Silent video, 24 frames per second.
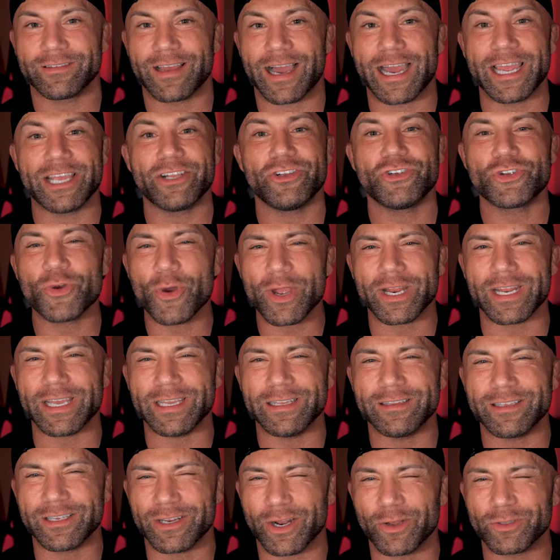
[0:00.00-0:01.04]
I enjoyed it,
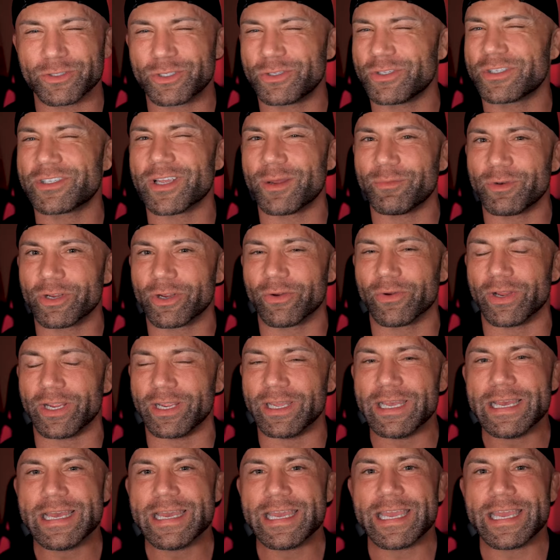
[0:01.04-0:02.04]
to some degree.